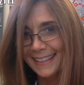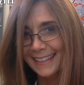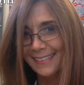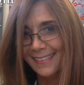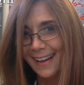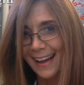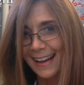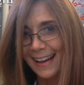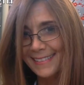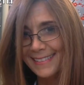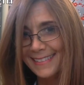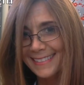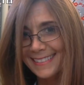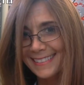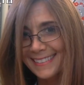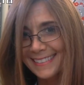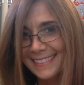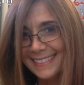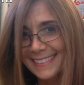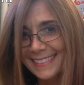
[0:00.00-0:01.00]
the glass.
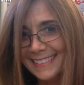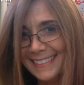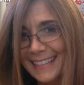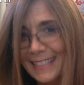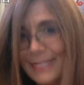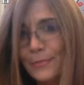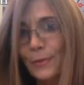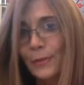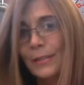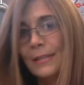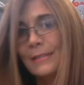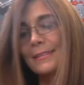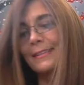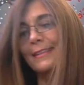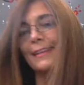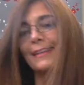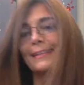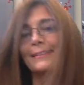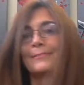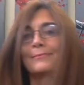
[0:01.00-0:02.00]
Thanks for
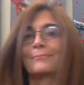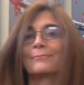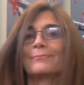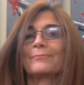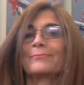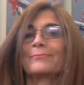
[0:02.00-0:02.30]
listening.